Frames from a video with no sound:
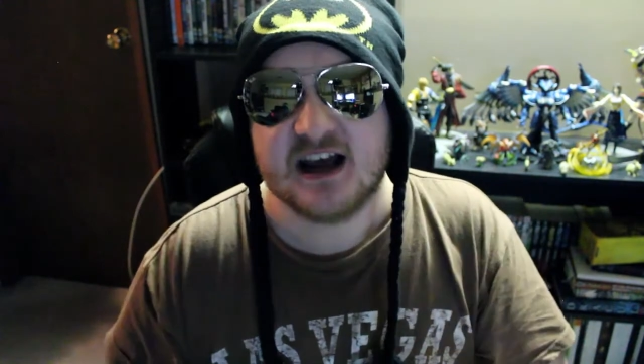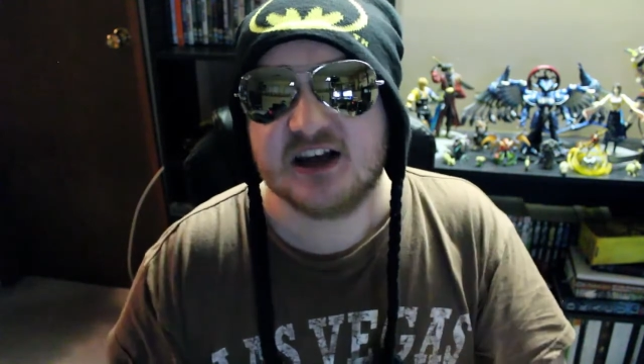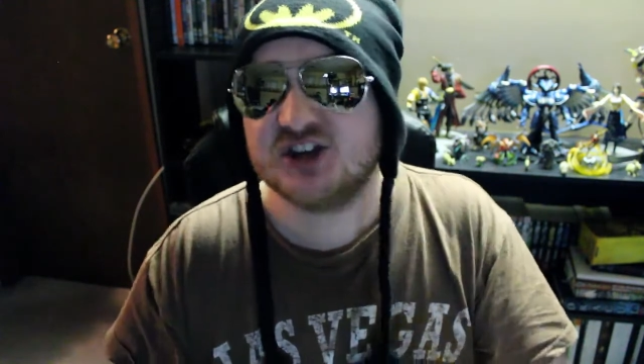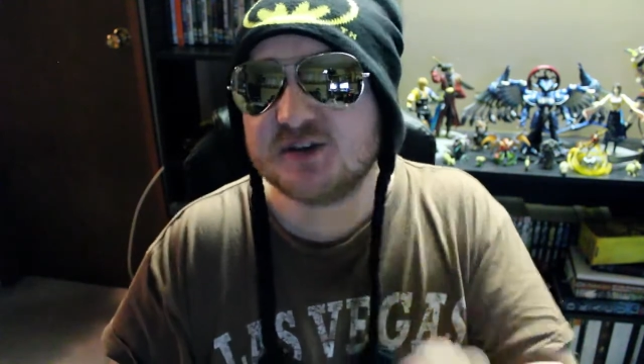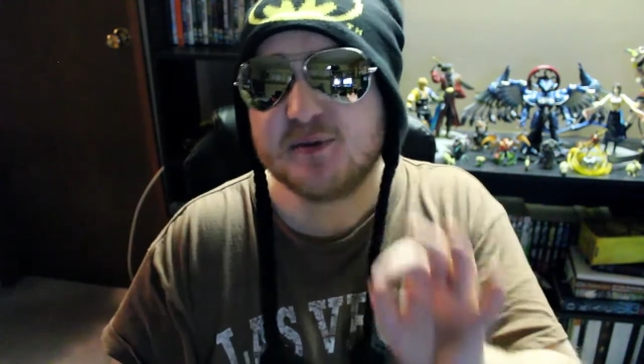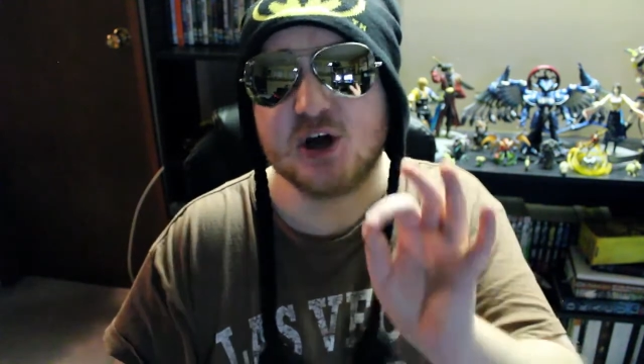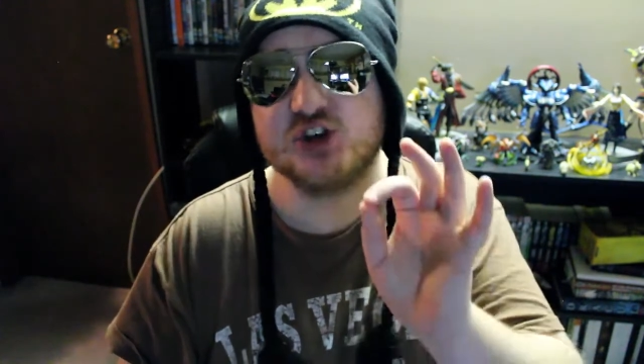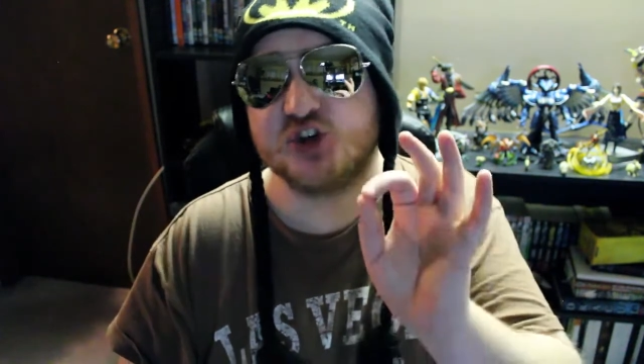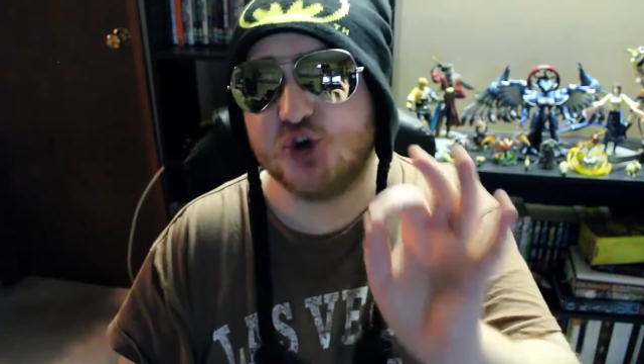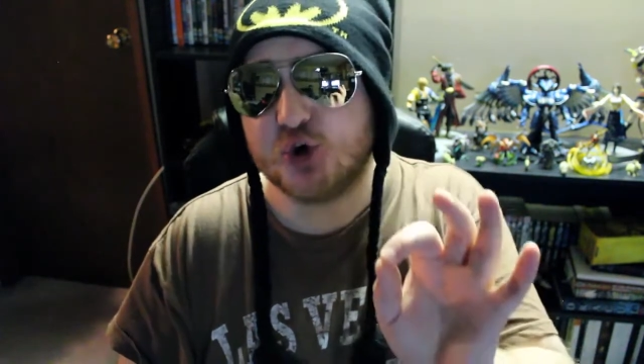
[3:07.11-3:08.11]
And just
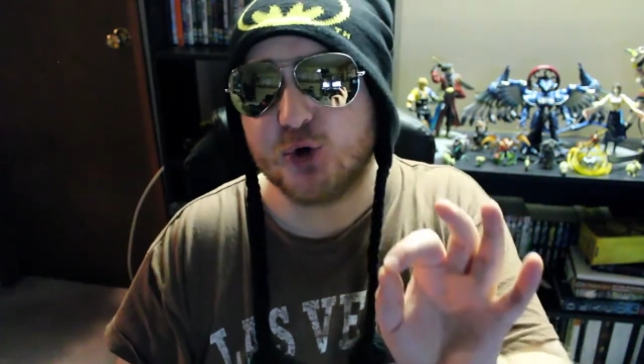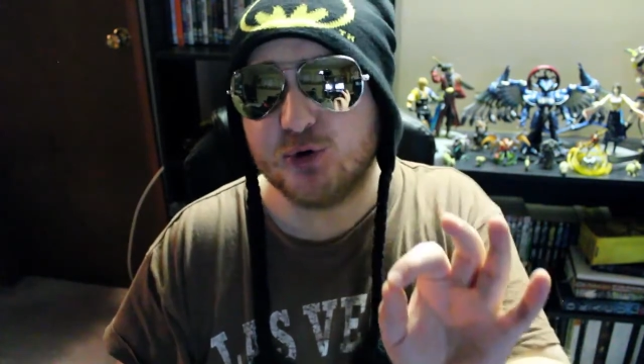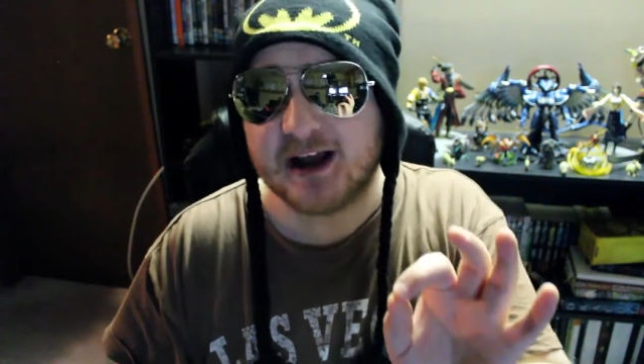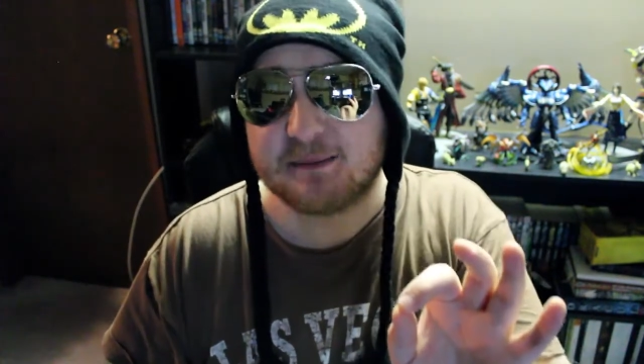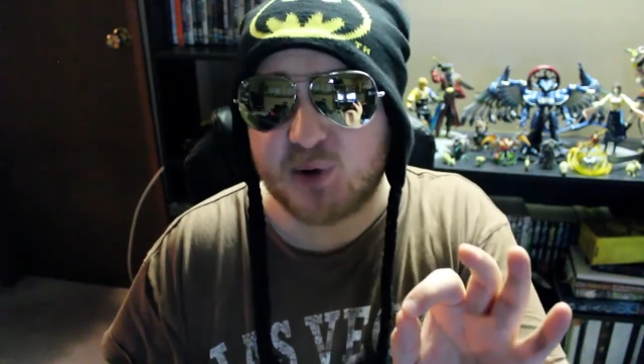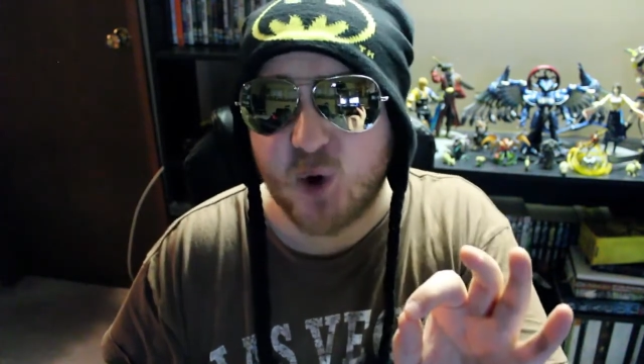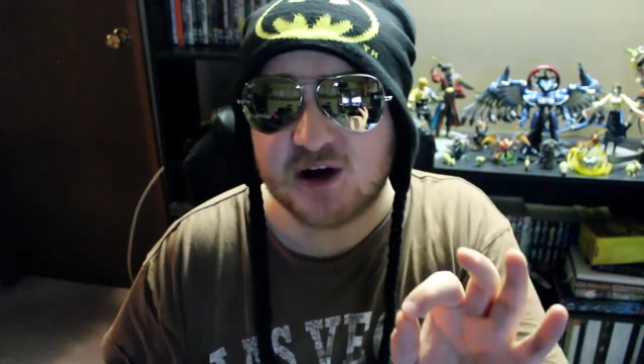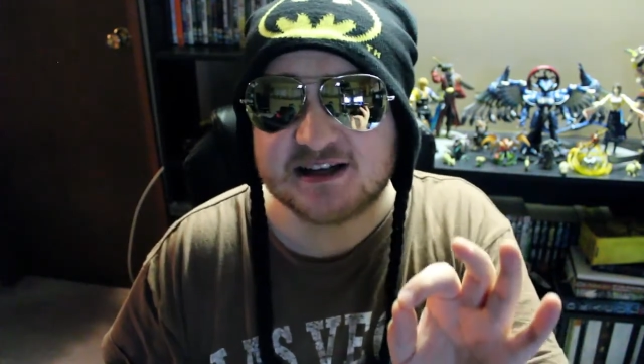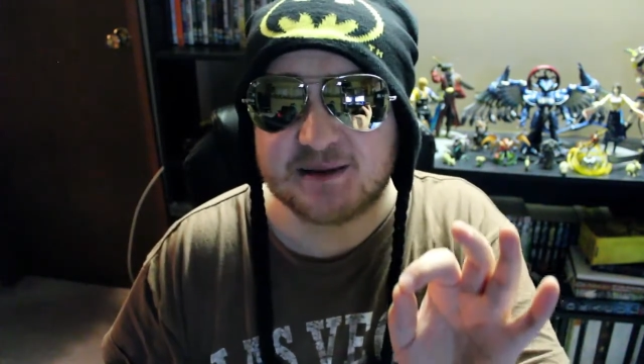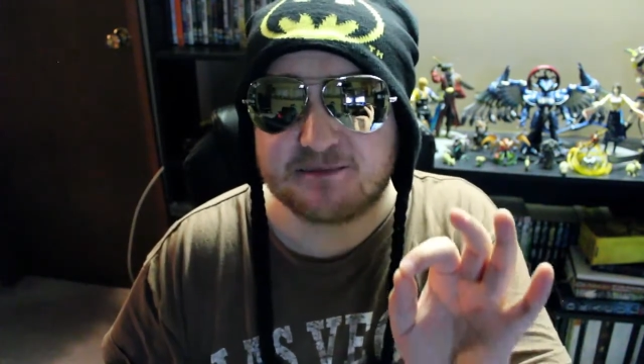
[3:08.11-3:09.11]
because you don't like porn
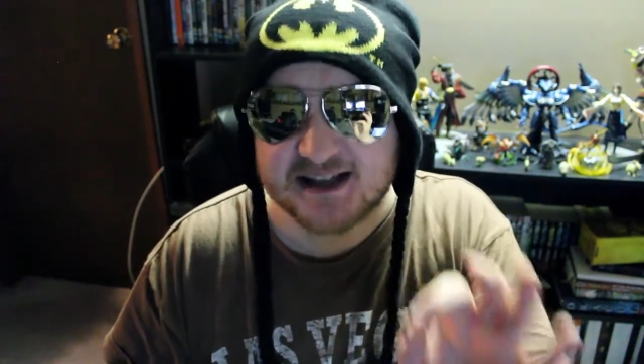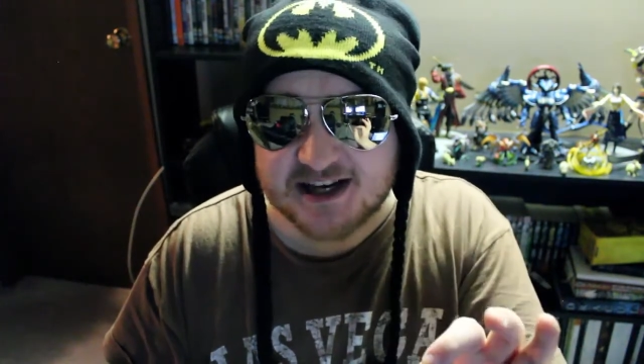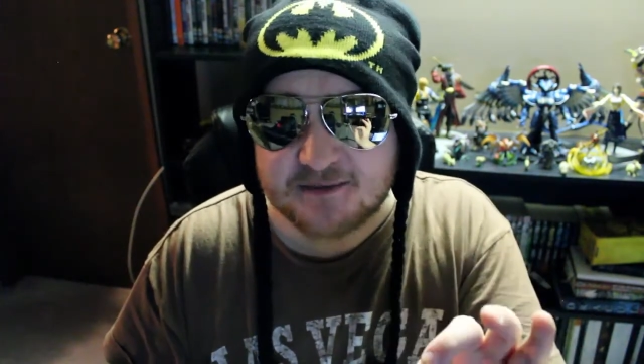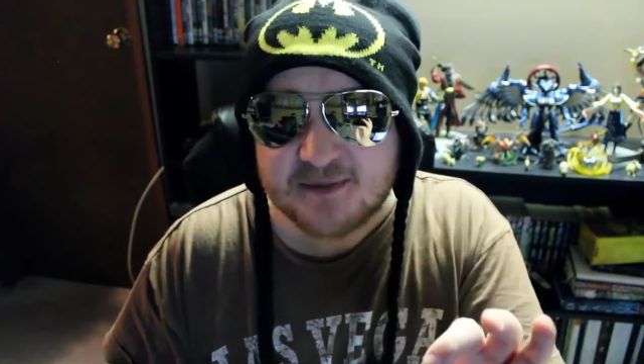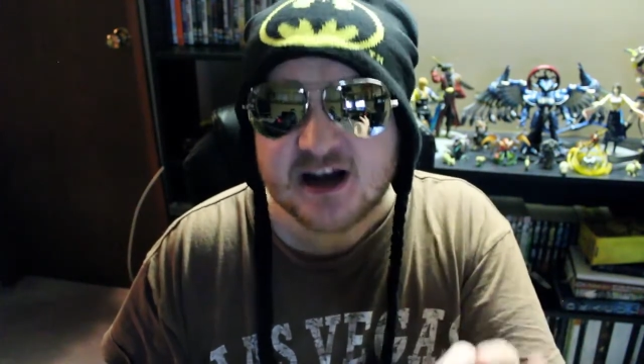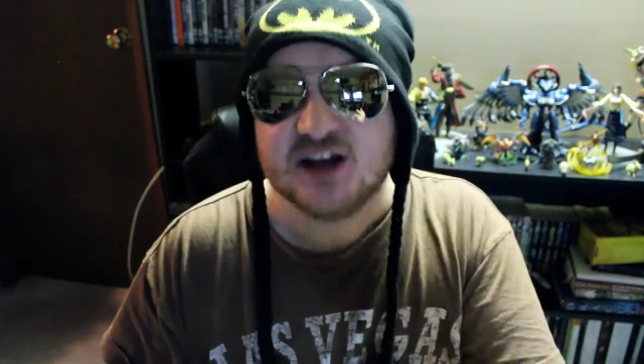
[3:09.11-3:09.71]
as a medium